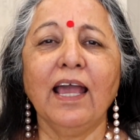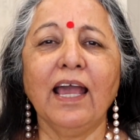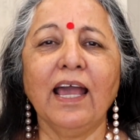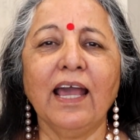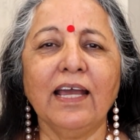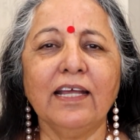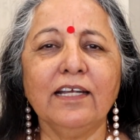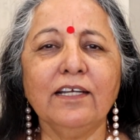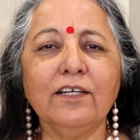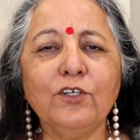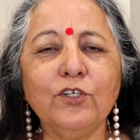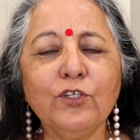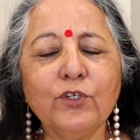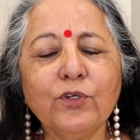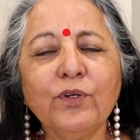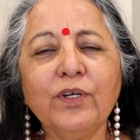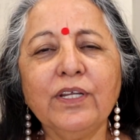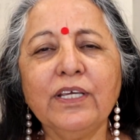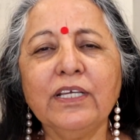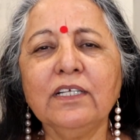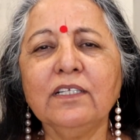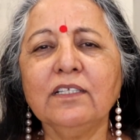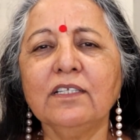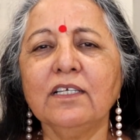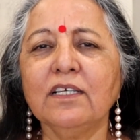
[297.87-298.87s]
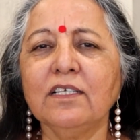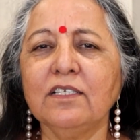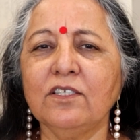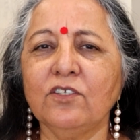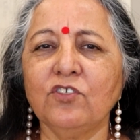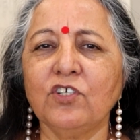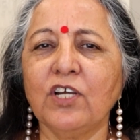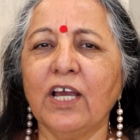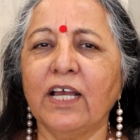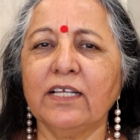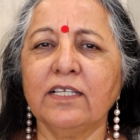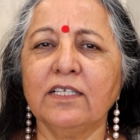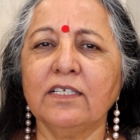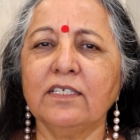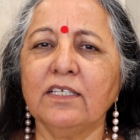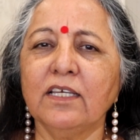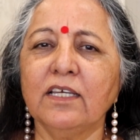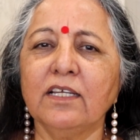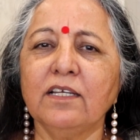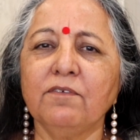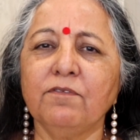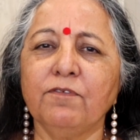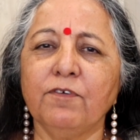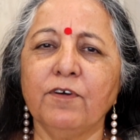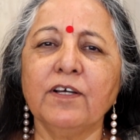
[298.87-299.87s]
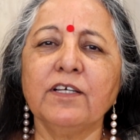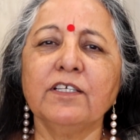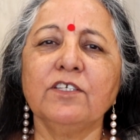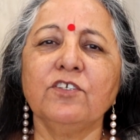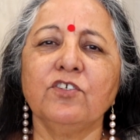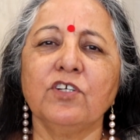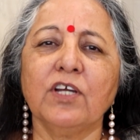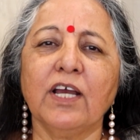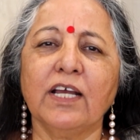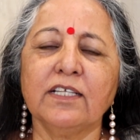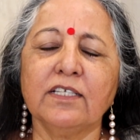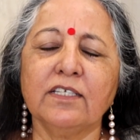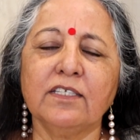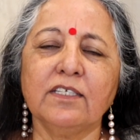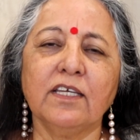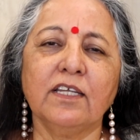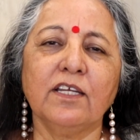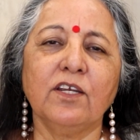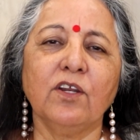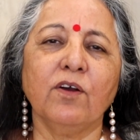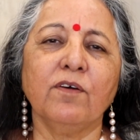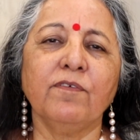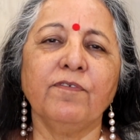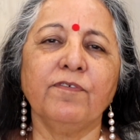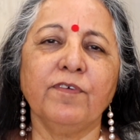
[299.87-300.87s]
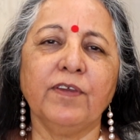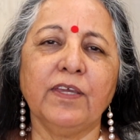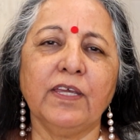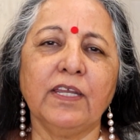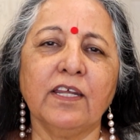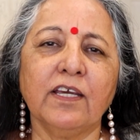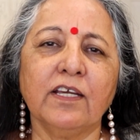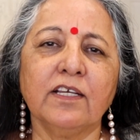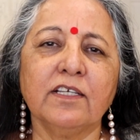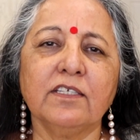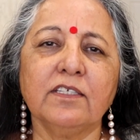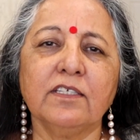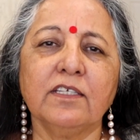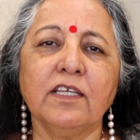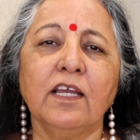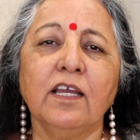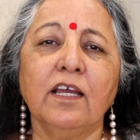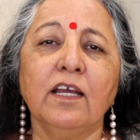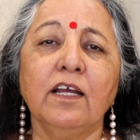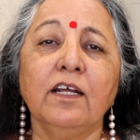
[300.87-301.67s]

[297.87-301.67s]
And during this transit, first transit of Venus,